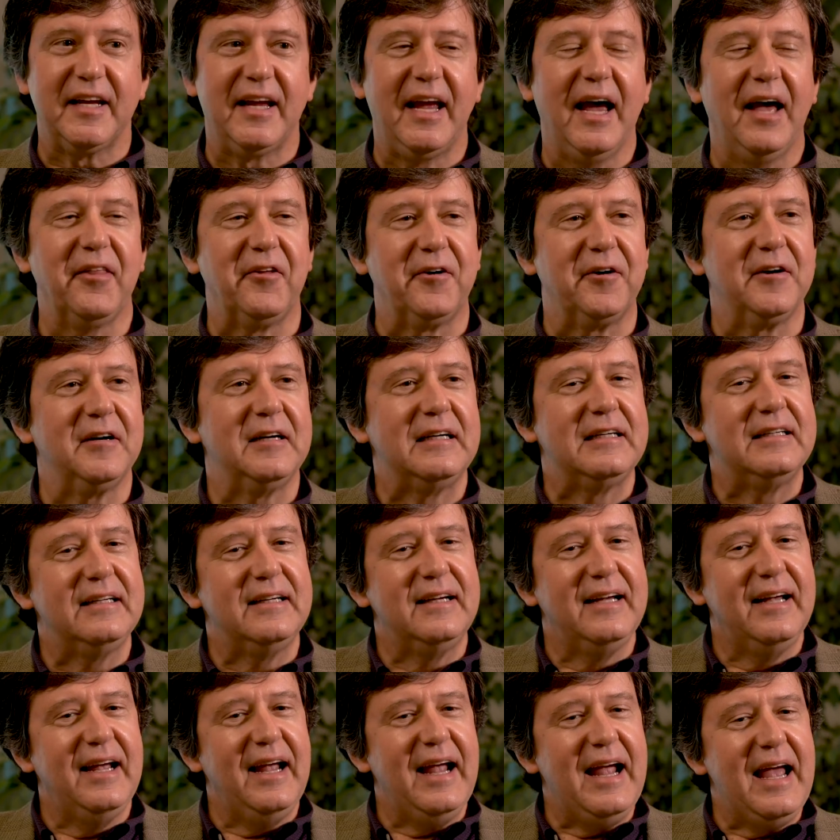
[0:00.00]
together.
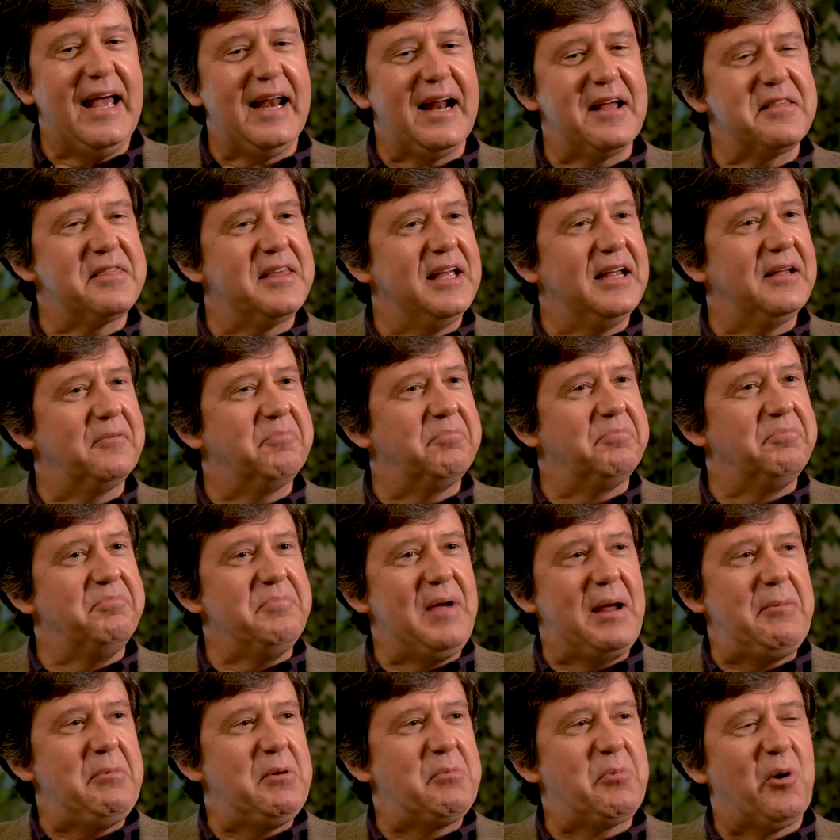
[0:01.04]
And I think
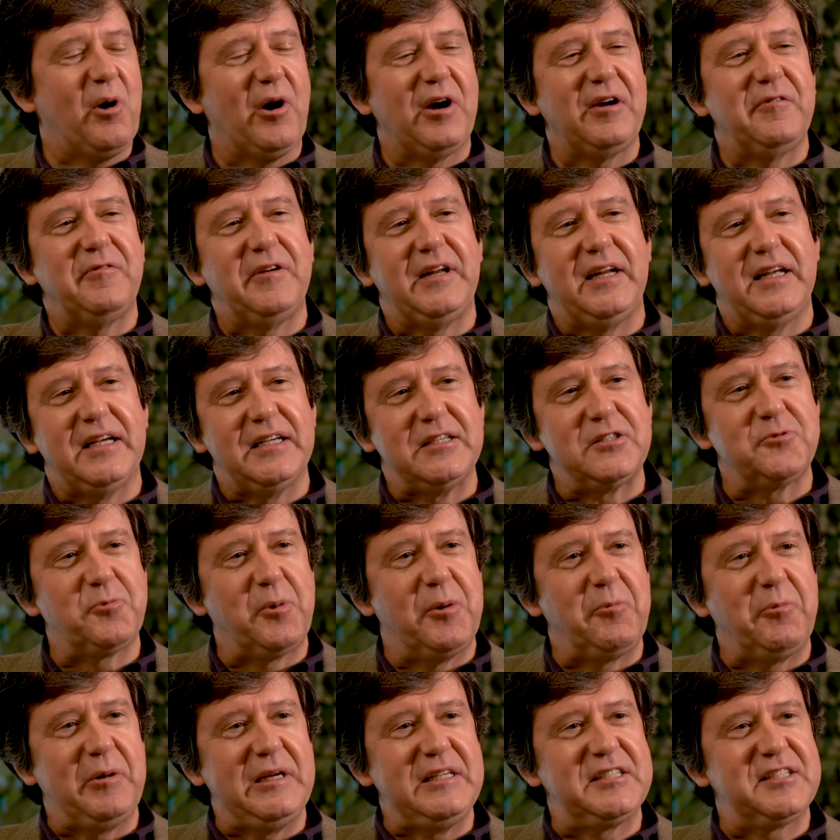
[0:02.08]
maybe part of it is
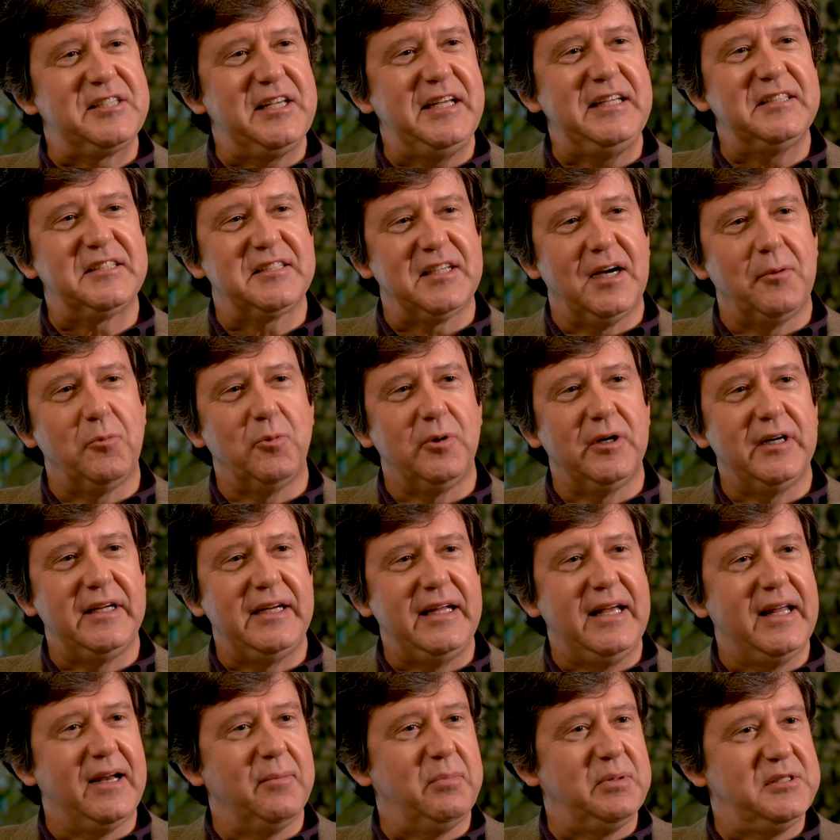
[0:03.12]
when we see someone
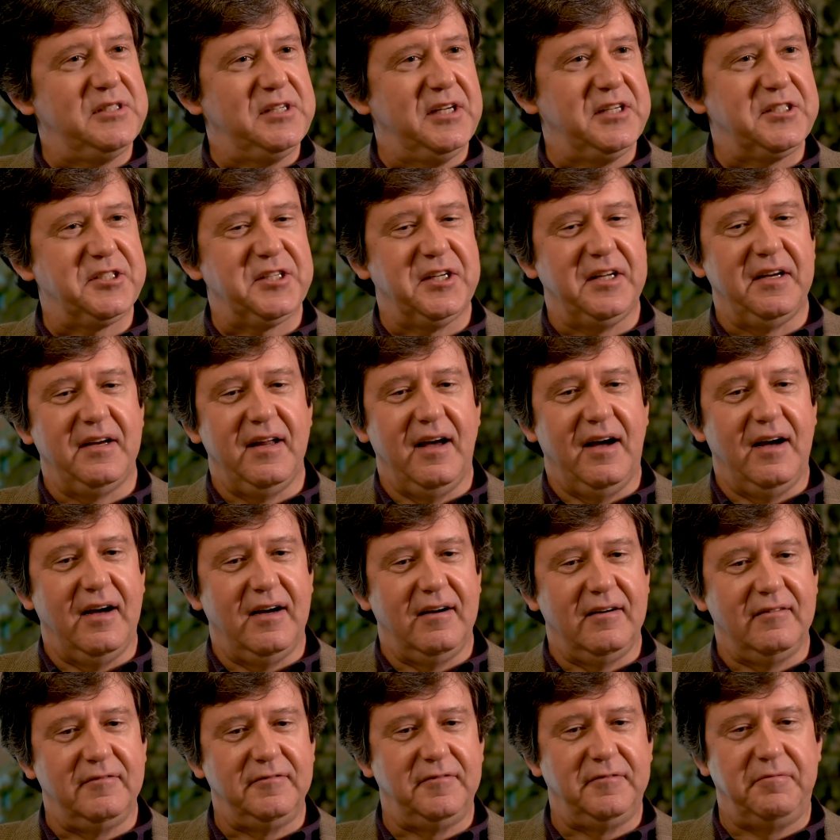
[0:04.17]
in a position
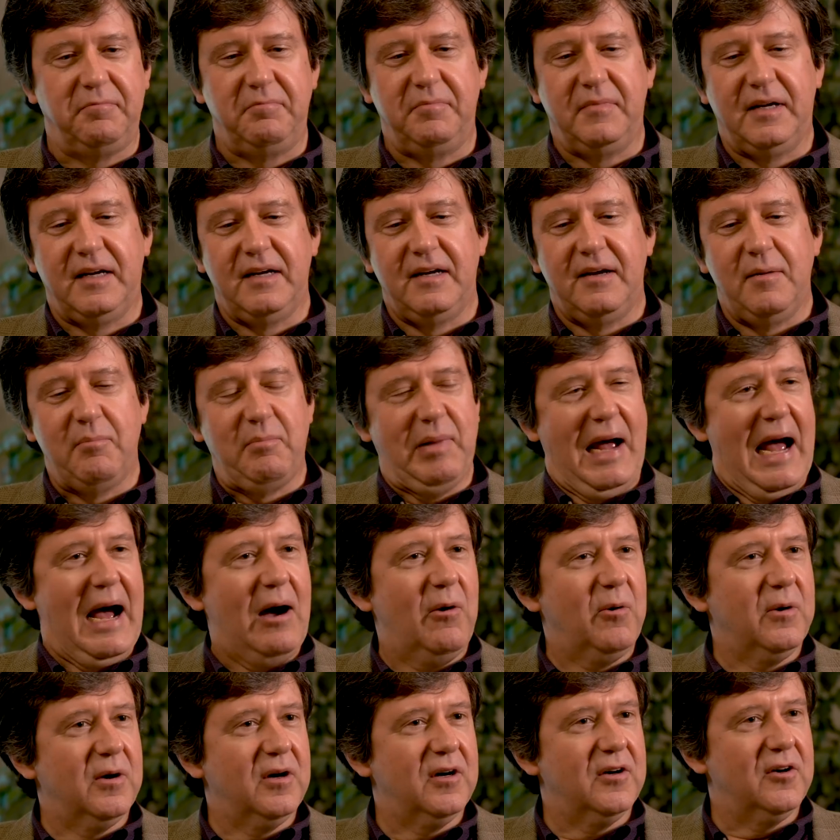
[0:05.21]
of
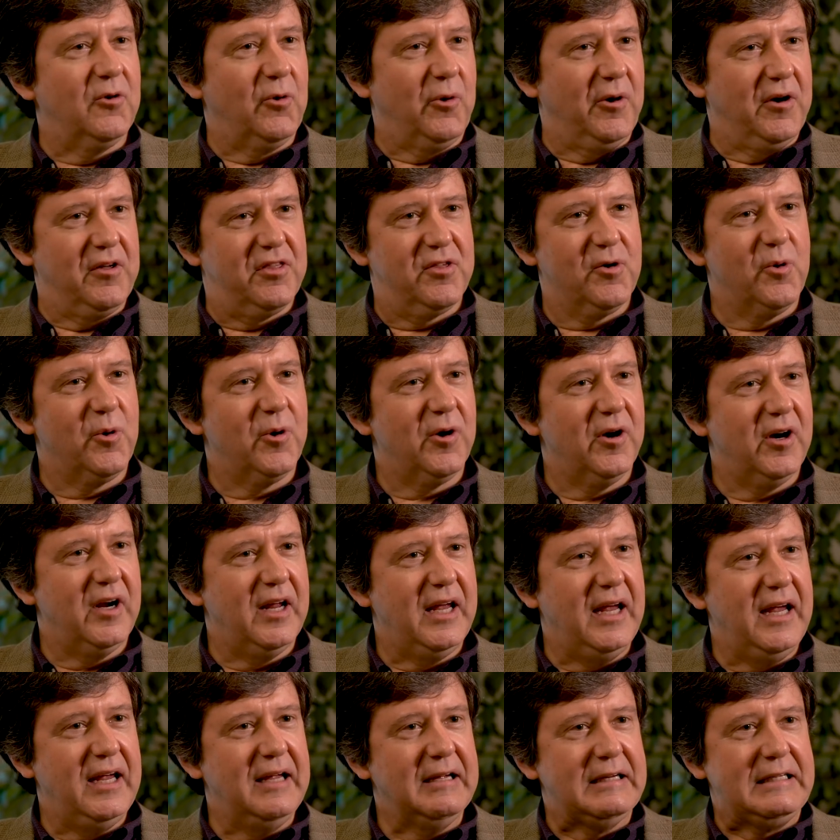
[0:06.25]
power or
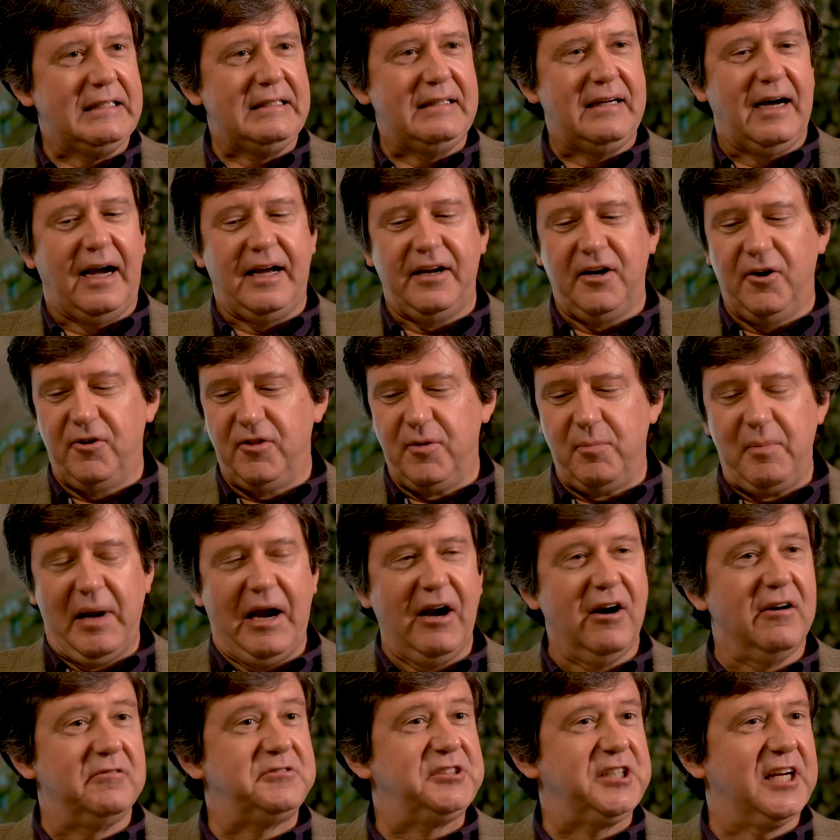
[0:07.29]
authority. I know the
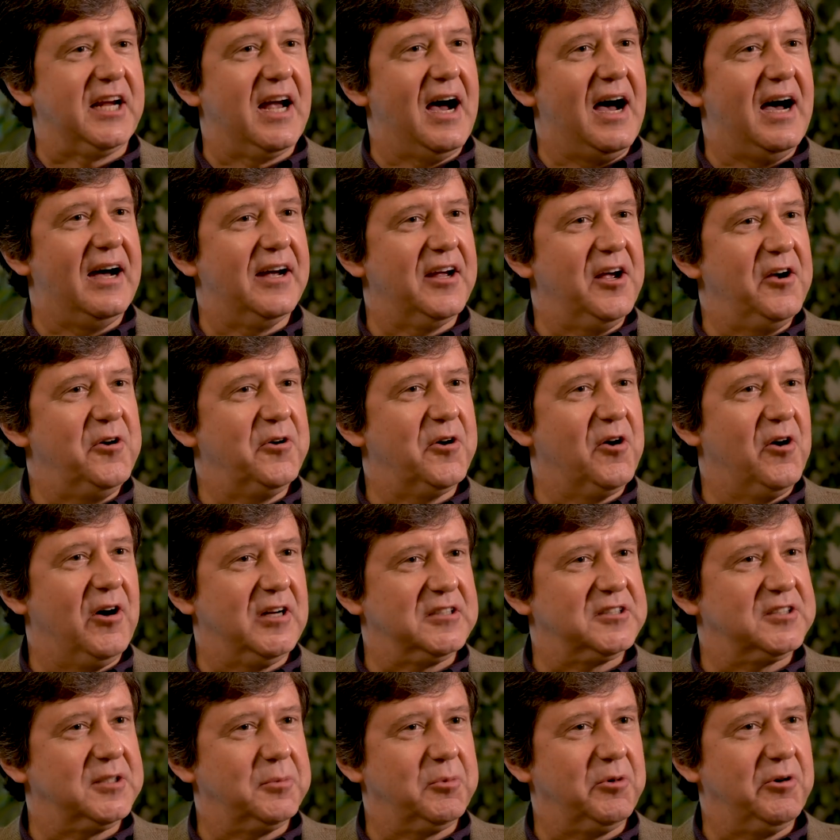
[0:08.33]
mayor of Chicago
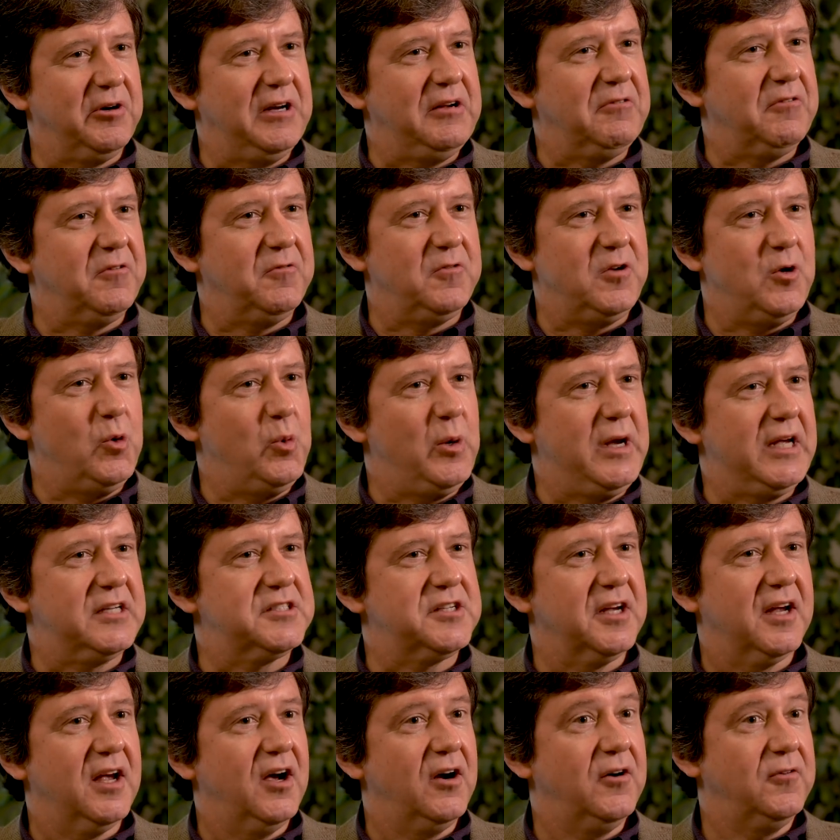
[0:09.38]
caught some grief a few
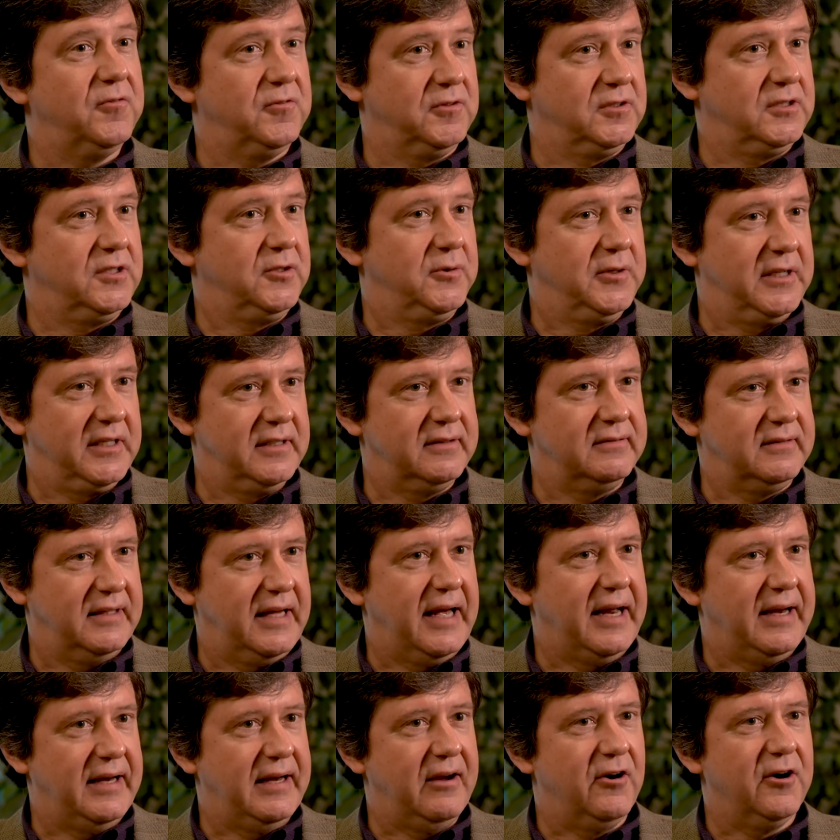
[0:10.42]
weeks ago for
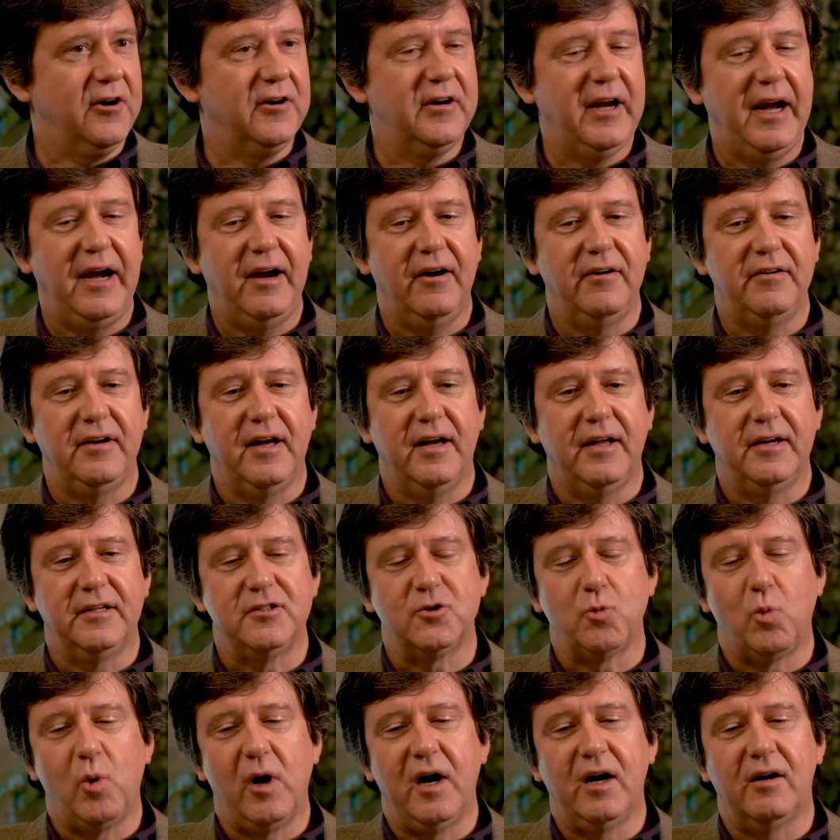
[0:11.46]
getting her hair done
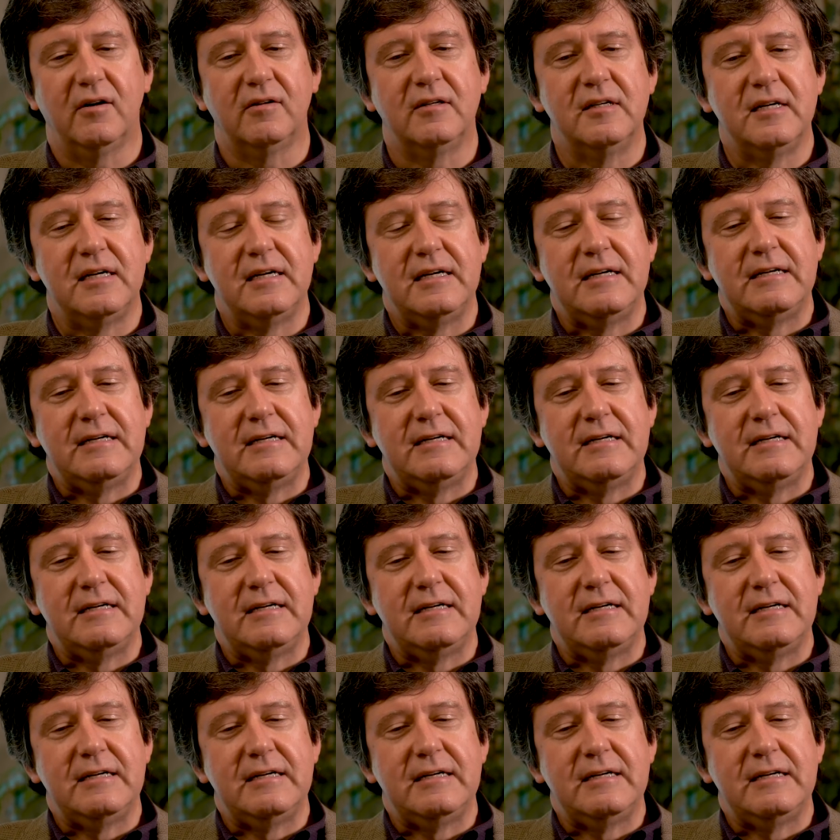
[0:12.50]
as well.